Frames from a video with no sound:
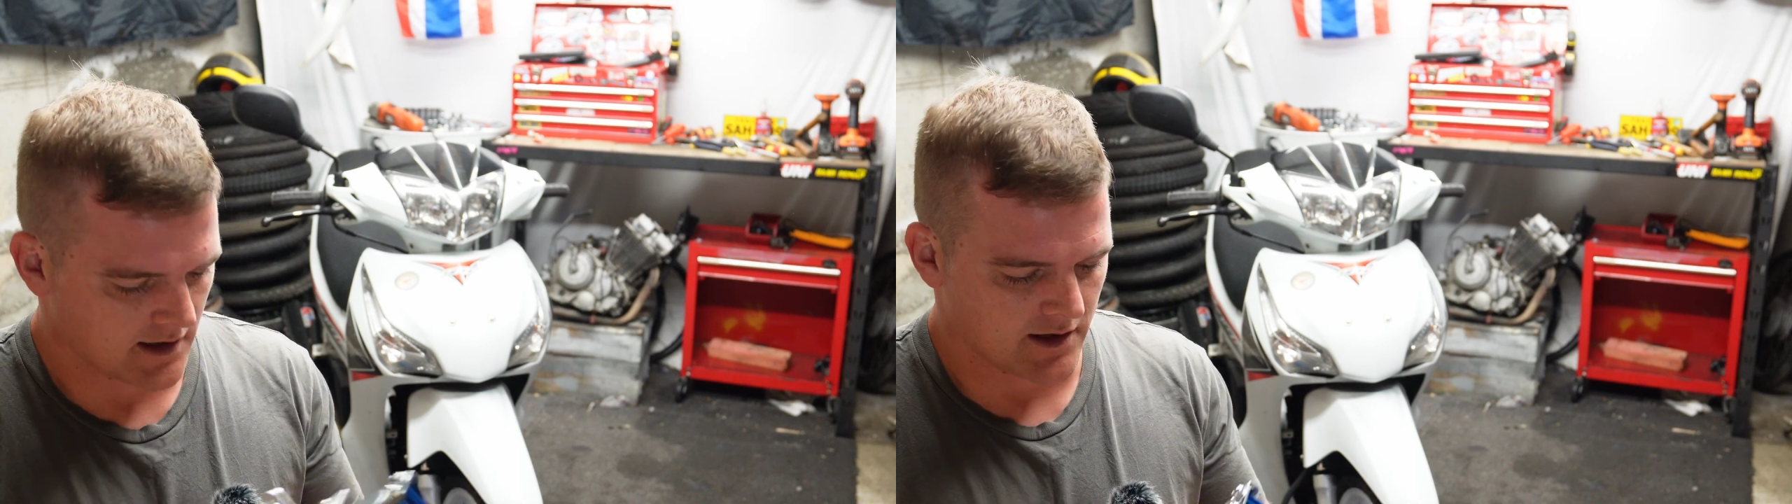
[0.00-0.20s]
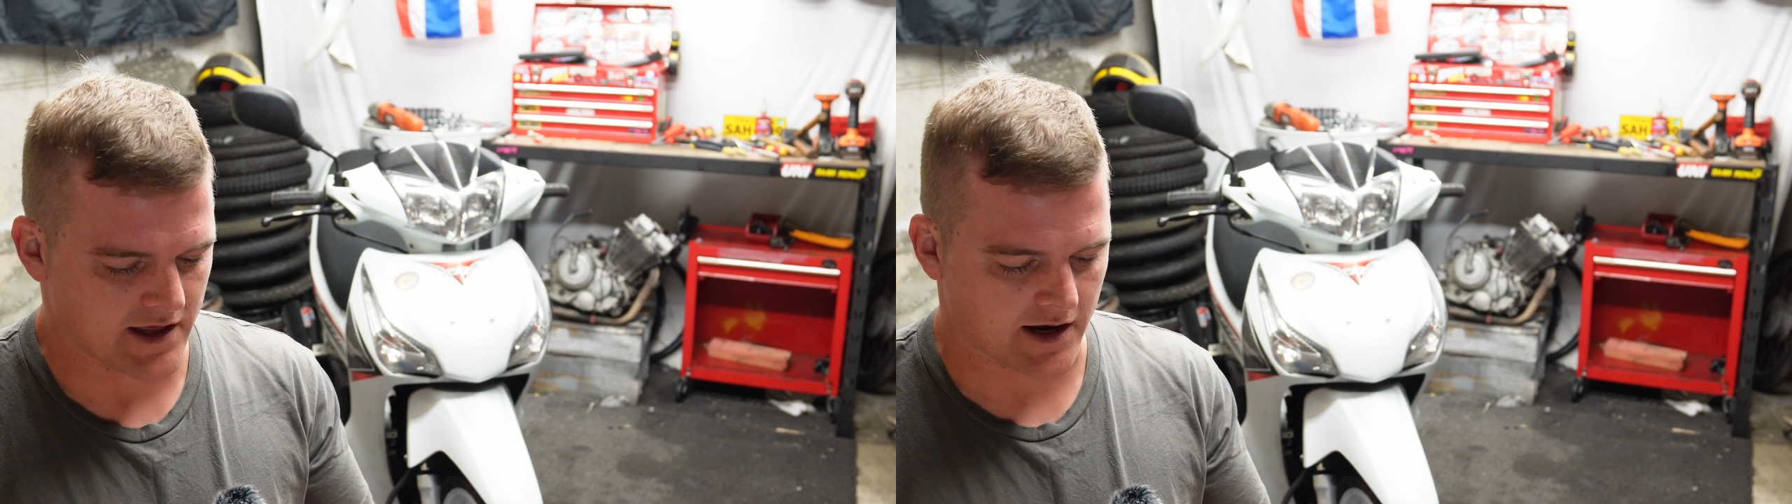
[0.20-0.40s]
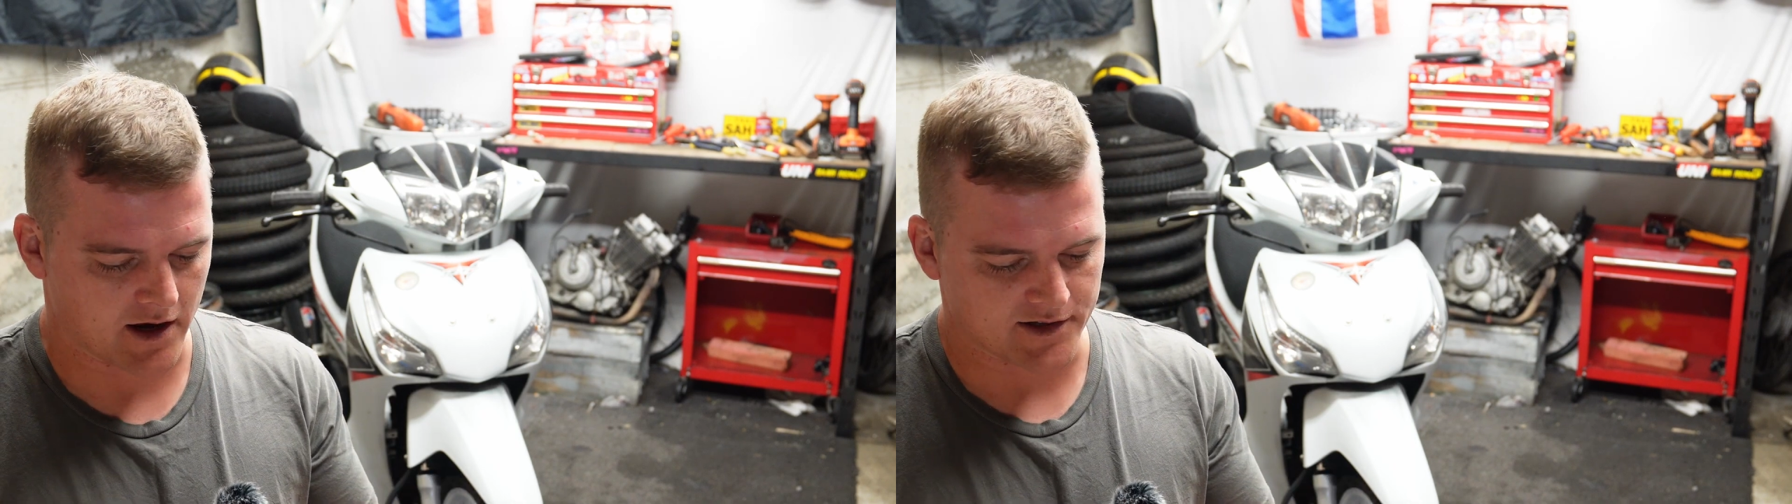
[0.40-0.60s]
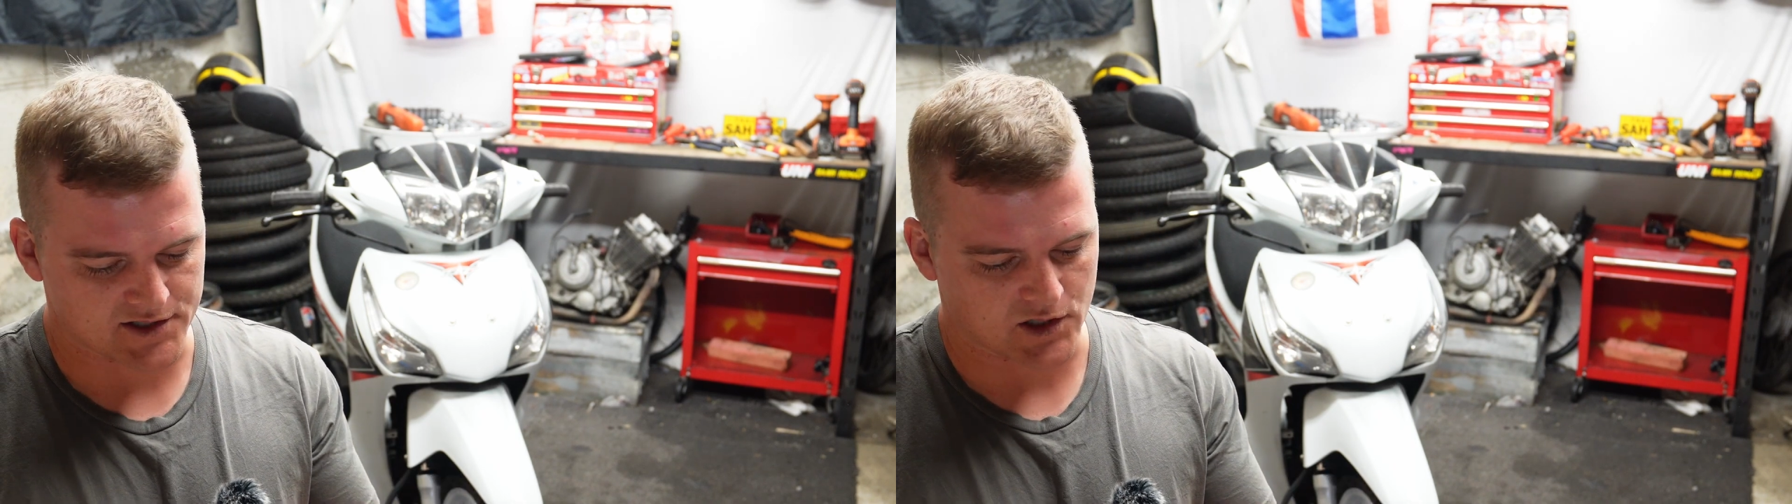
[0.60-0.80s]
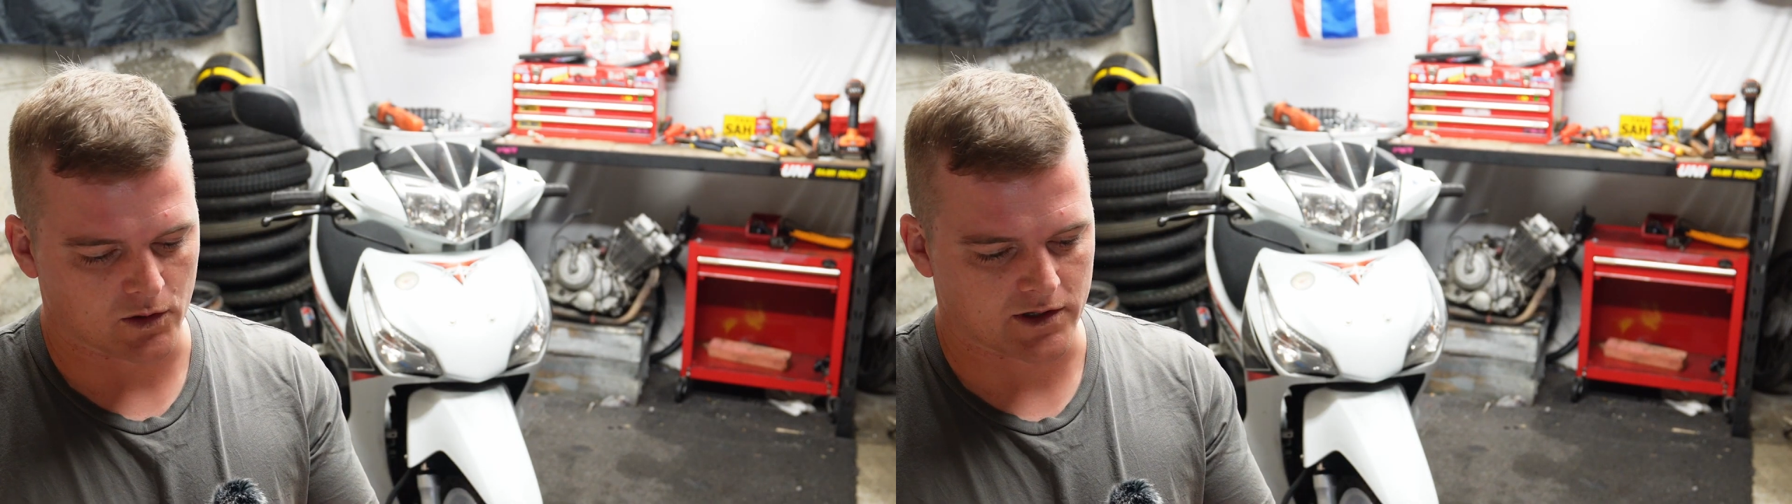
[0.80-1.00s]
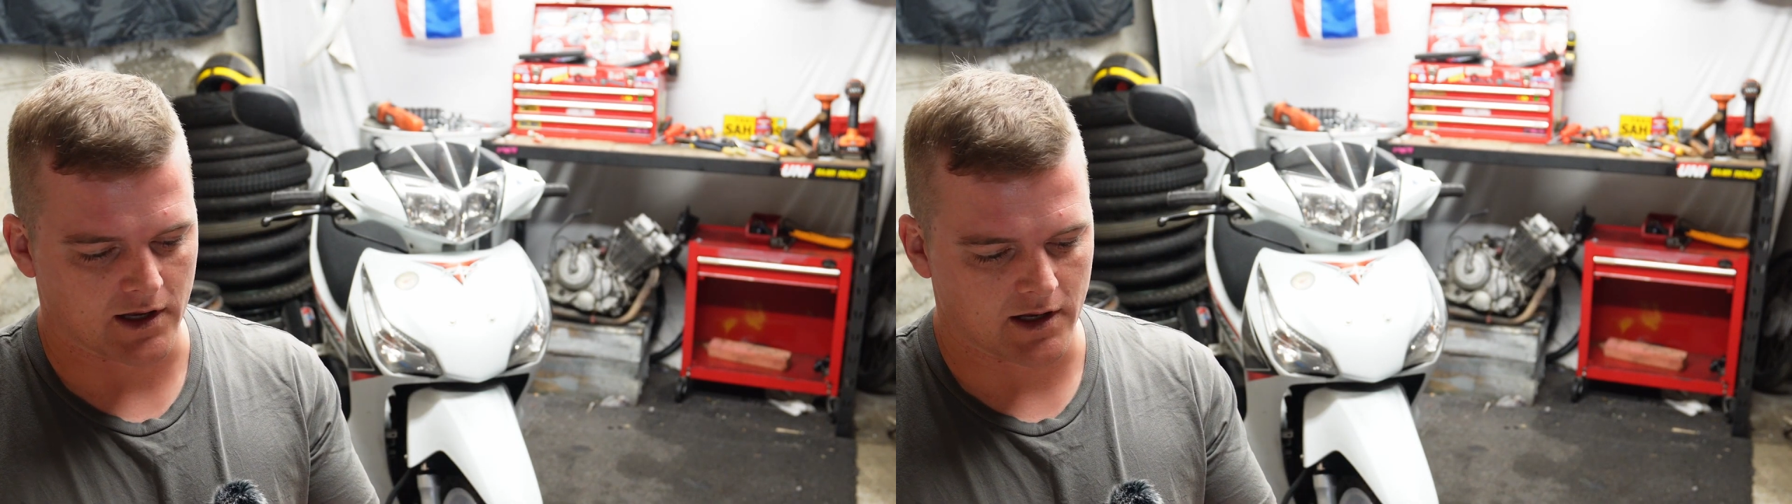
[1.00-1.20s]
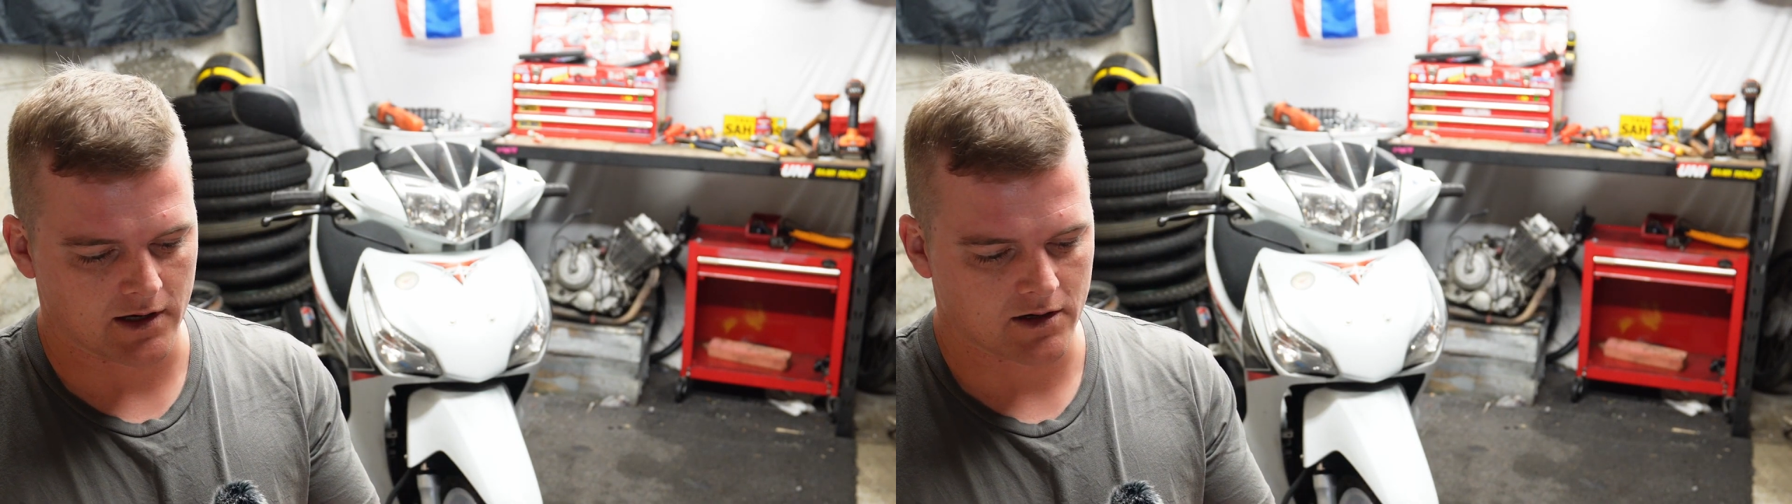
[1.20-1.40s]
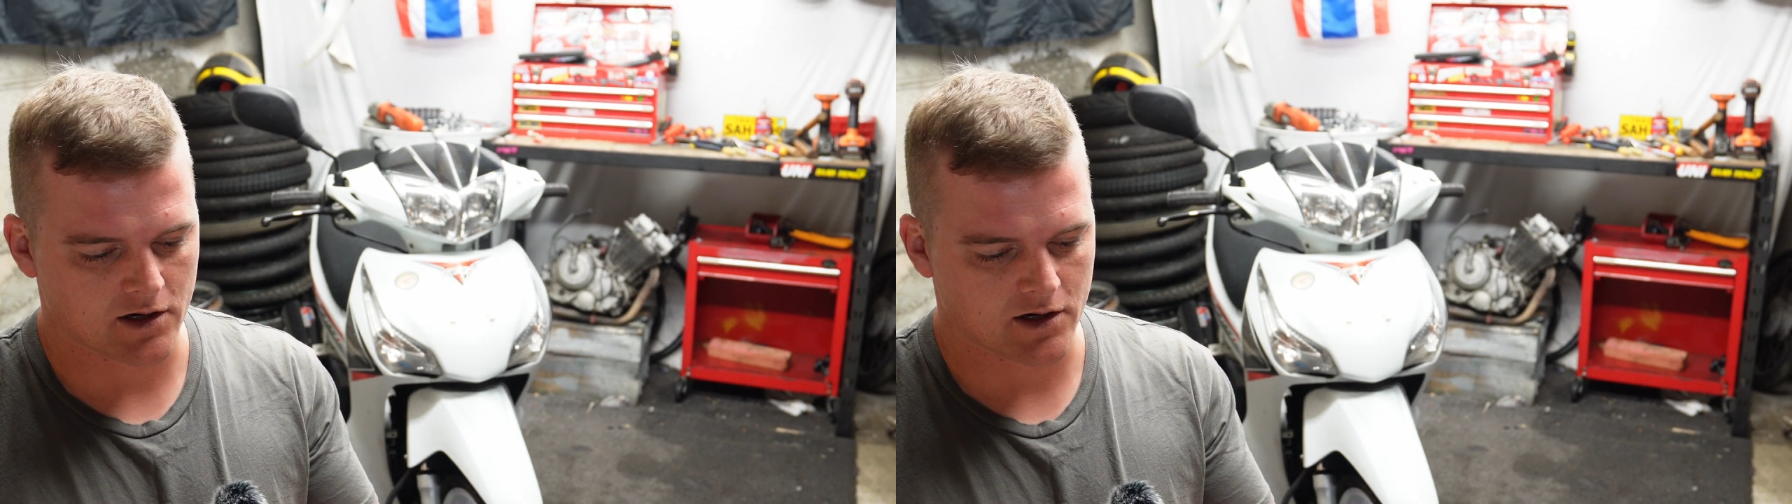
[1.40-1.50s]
that guy installed the